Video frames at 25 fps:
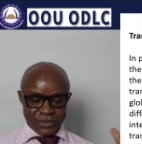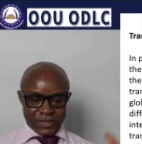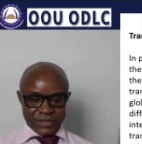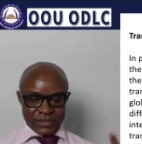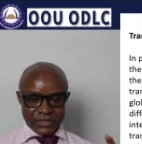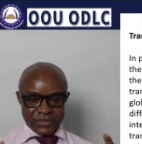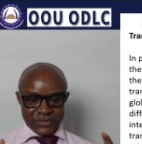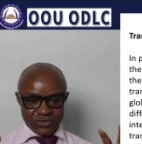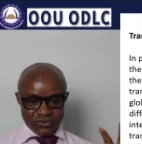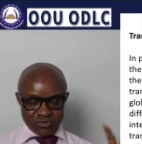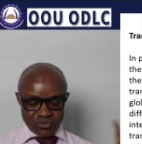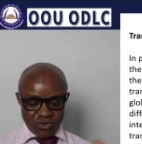
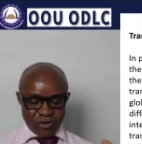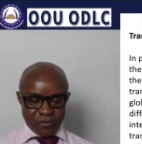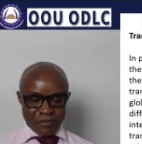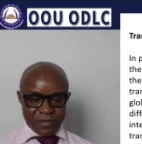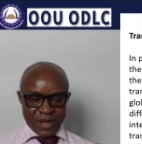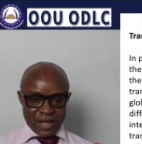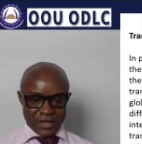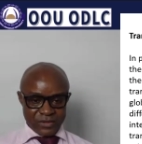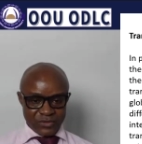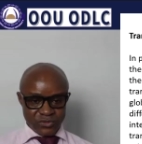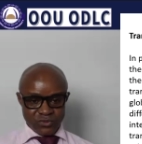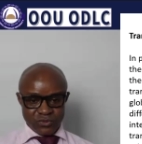It is
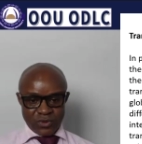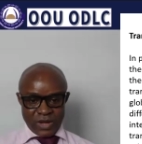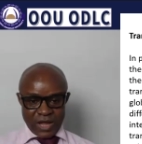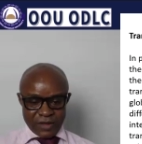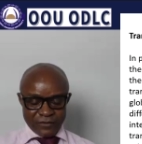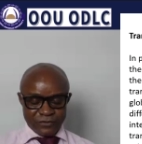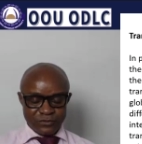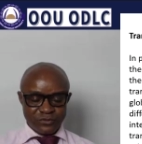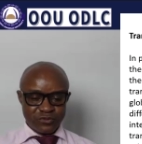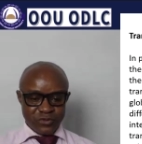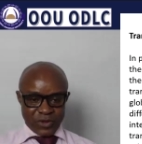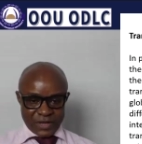normal to
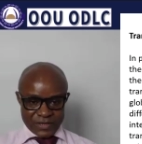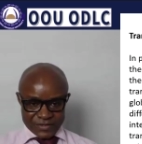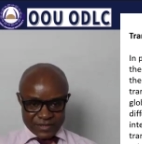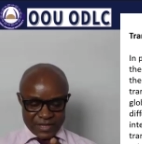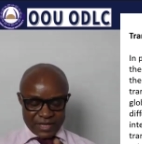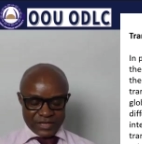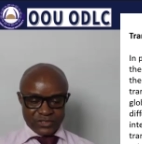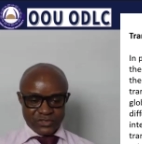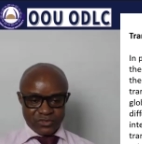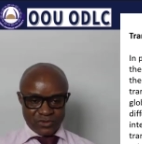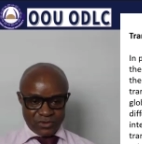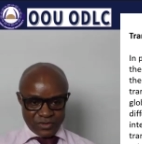have
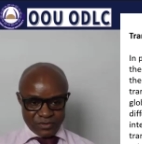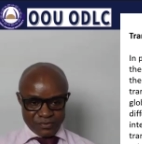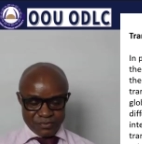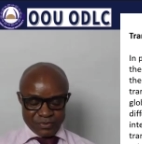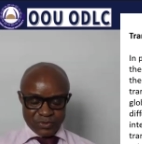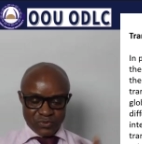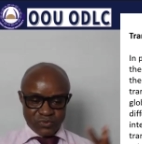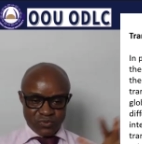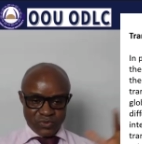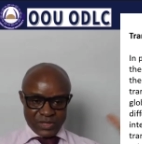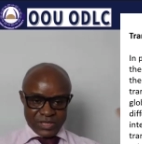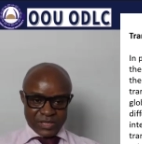transactions
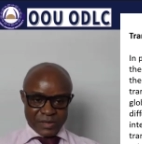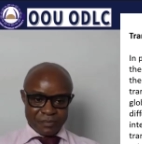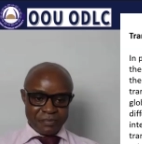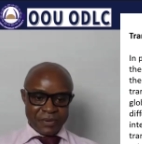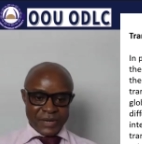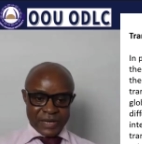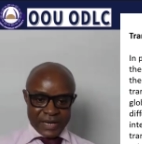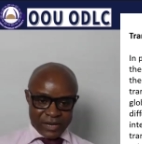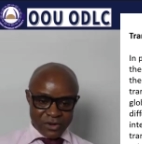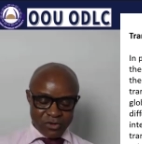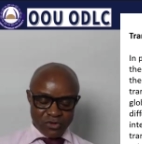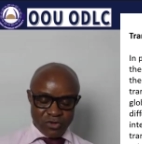between the
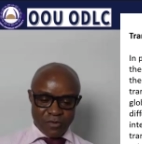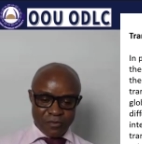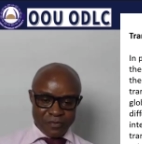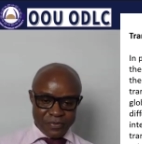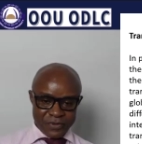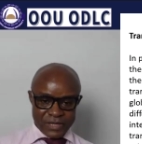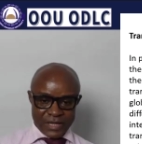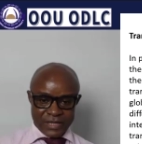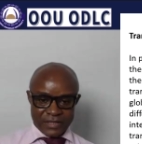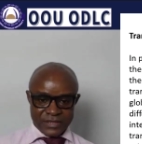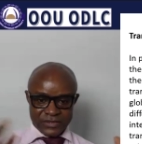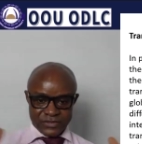parent
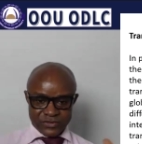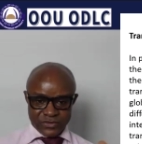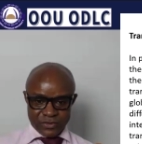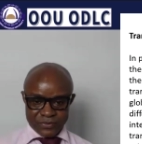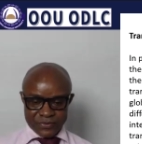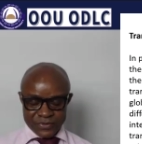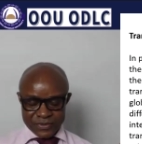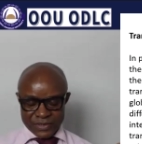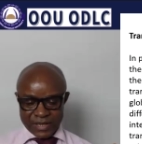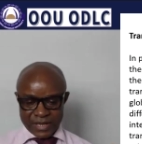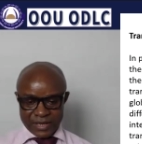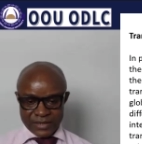company and the
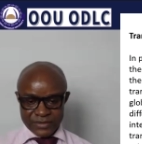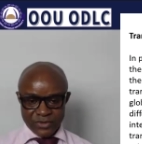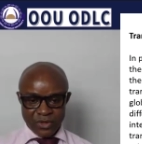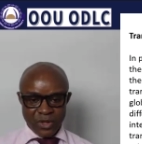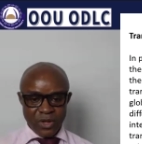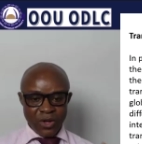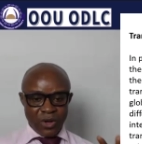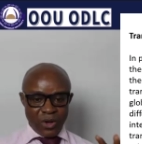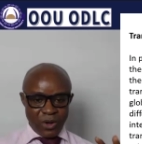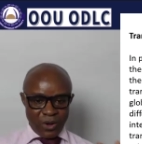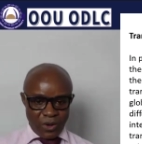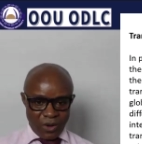subsidiaries,
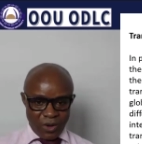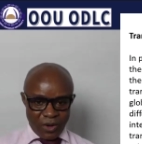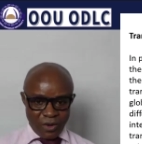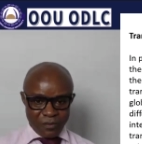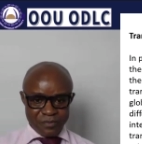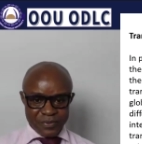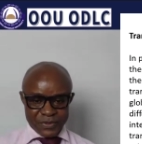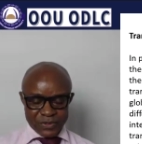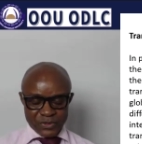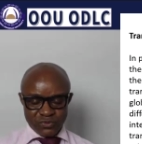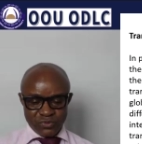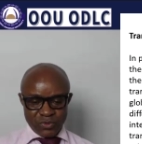
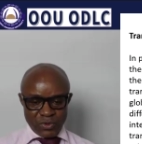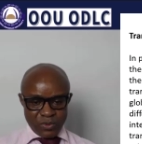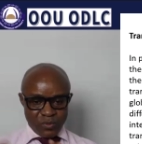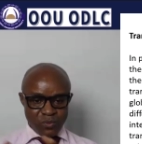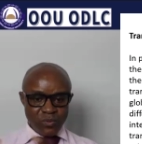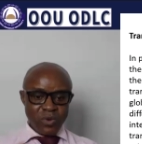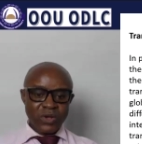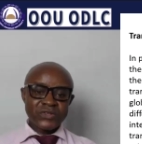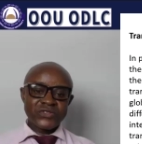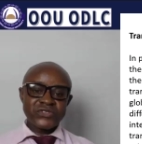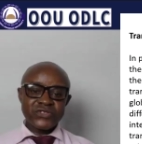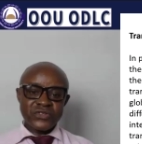or between
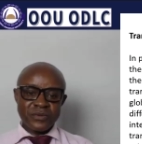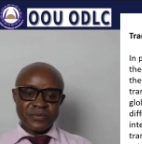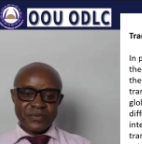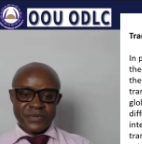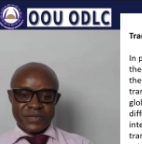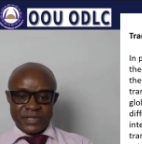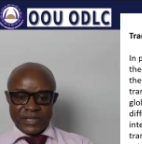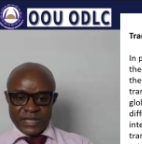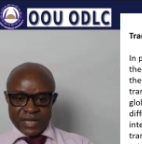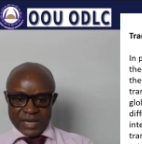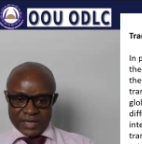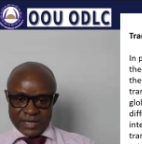one
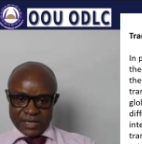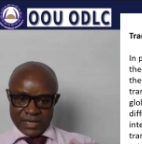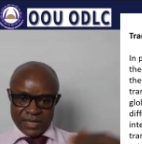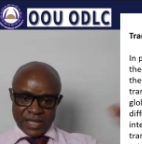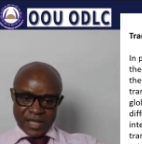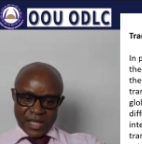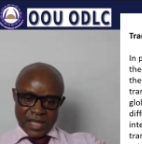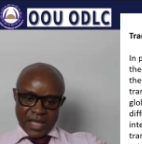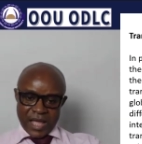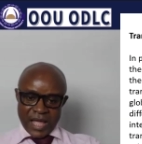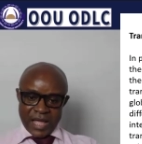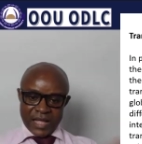subsidiary
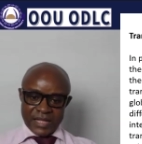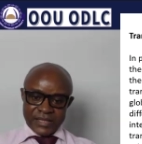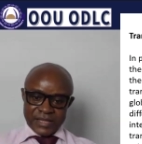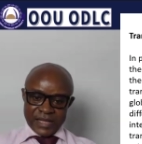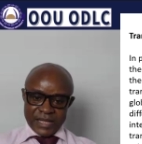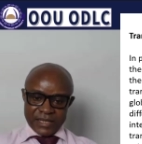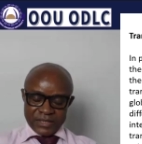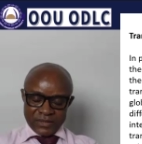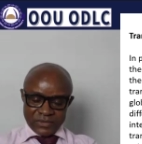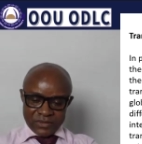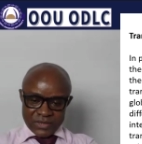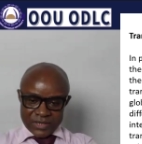and
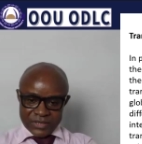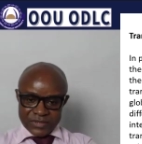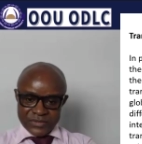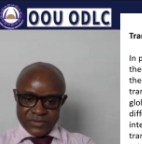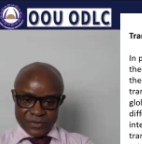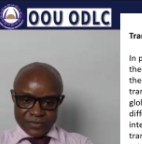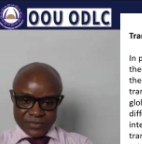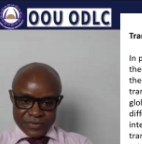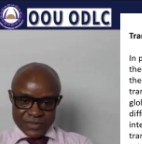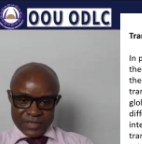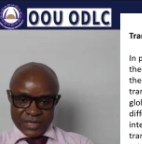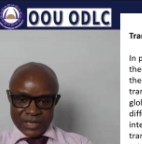another
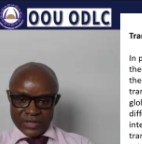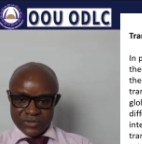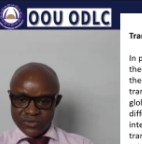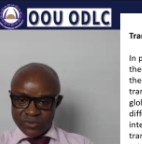subsidiary.